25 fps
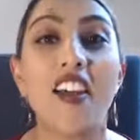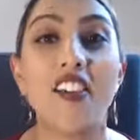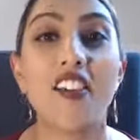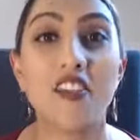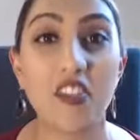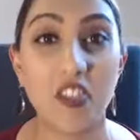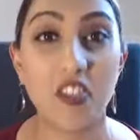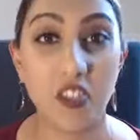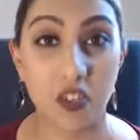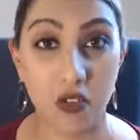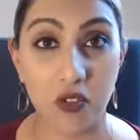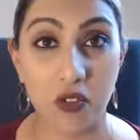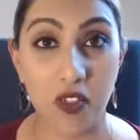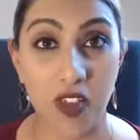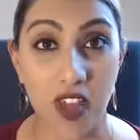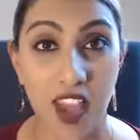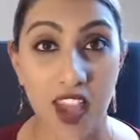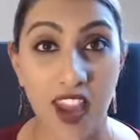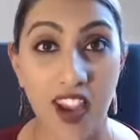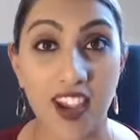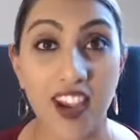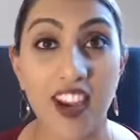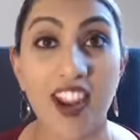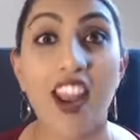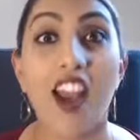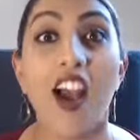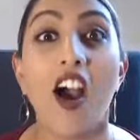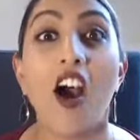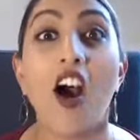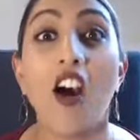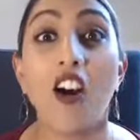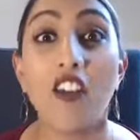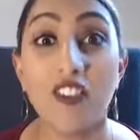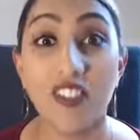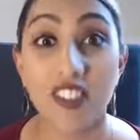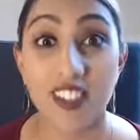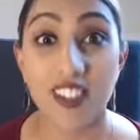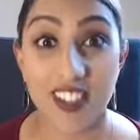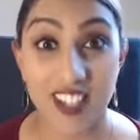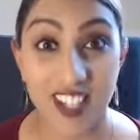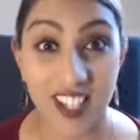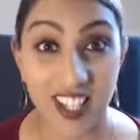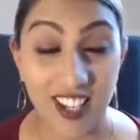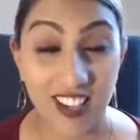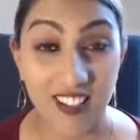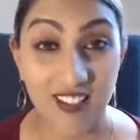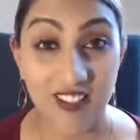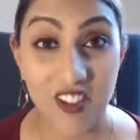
do that. Obviously, if